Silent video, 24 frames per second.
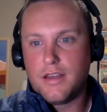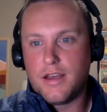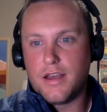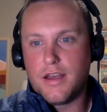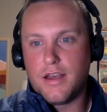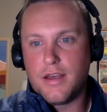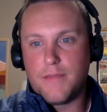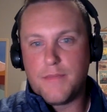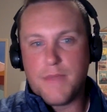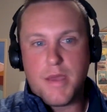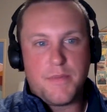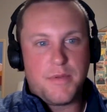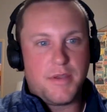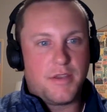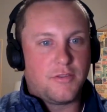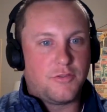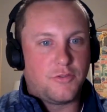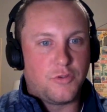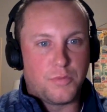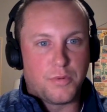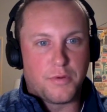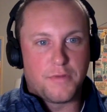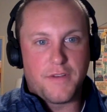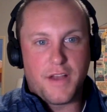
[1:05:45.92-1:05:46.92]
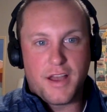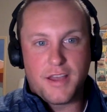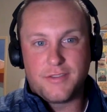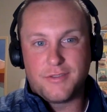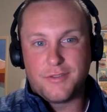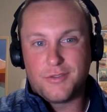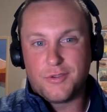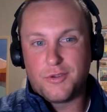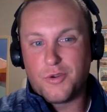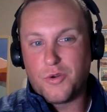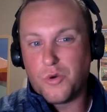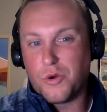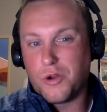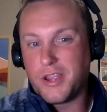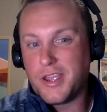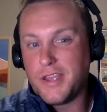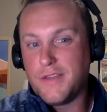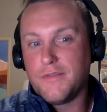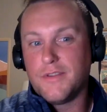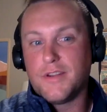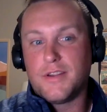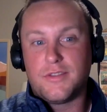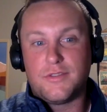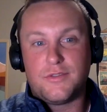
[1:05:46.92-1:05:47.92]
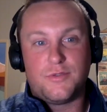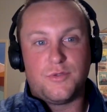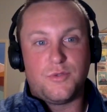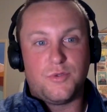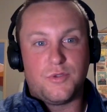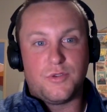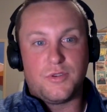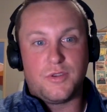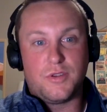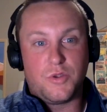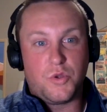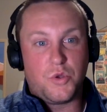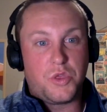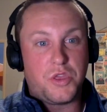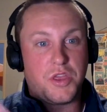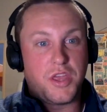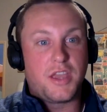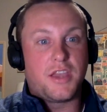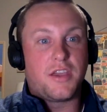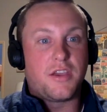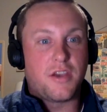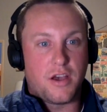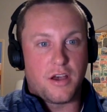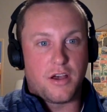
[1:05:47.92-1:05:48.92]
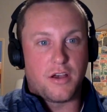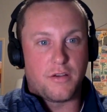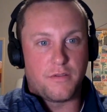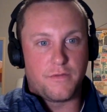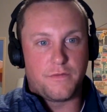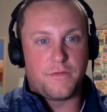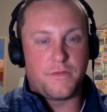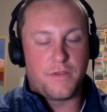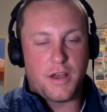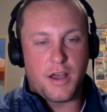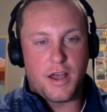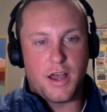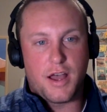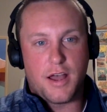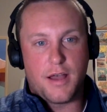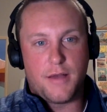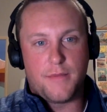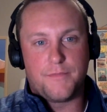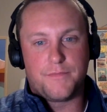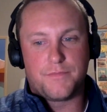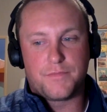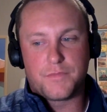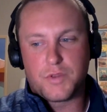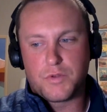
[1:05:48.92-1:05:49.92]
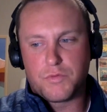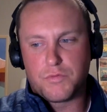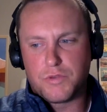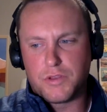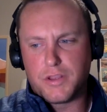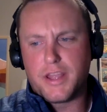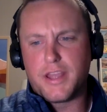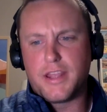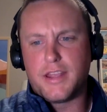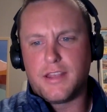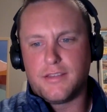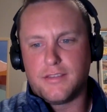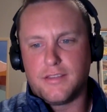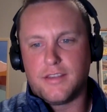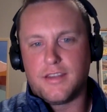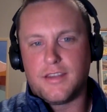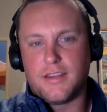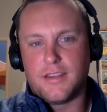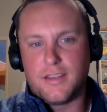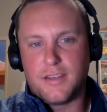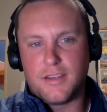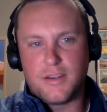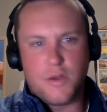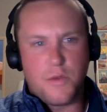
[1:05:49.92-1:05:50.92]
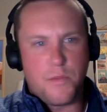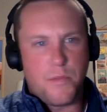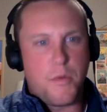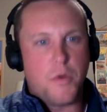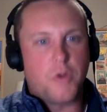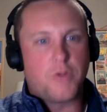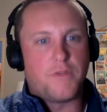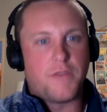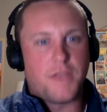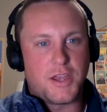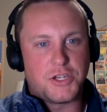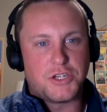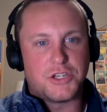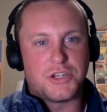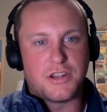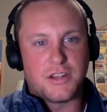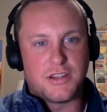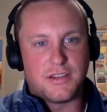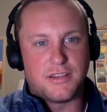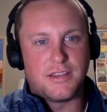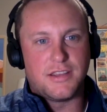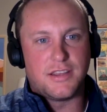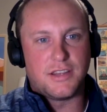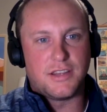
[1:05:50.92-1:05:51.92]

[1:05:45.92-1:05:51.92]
uh, maybe a supervisor, or even a student you think of um, related to, you know, motivation and